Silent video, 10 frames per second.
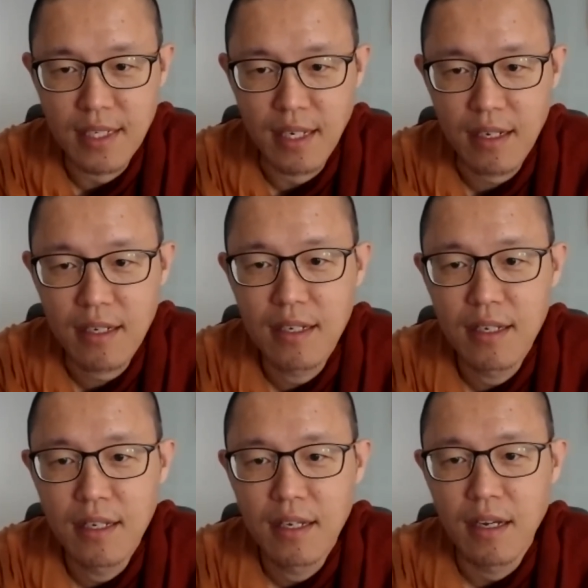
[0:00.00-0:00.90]
Yeah,
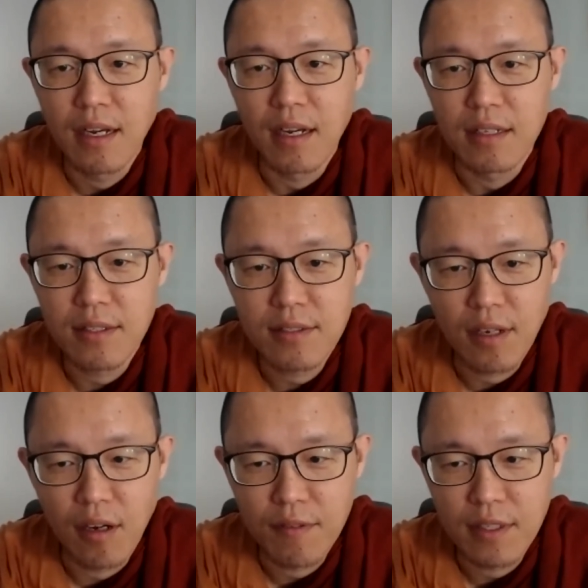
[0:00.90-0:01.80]
this
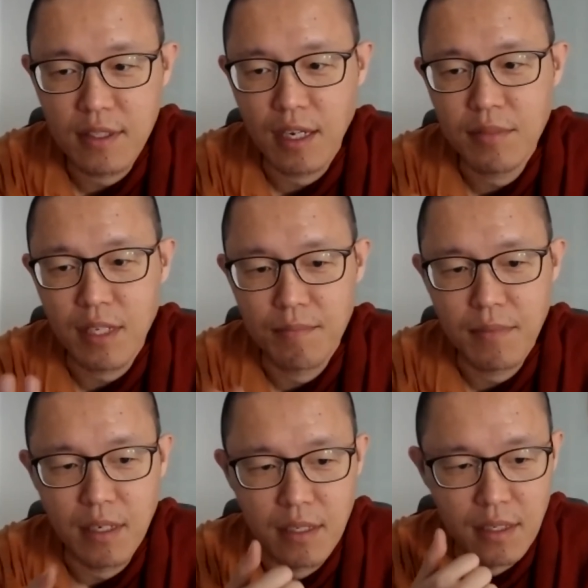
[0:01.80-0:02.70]
oftentimes
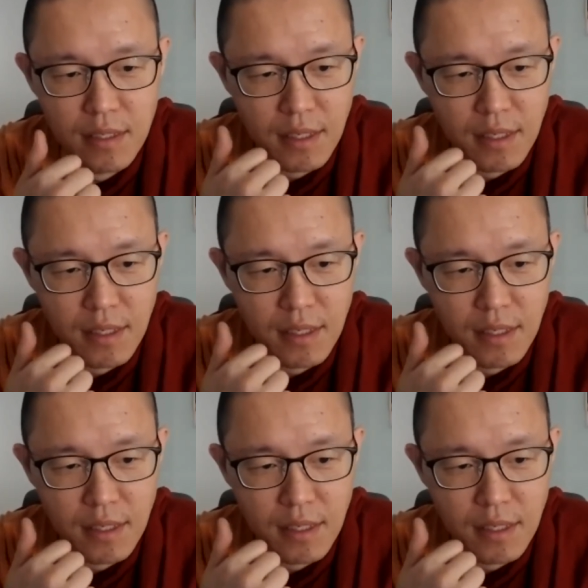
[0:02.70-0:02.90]
happen in the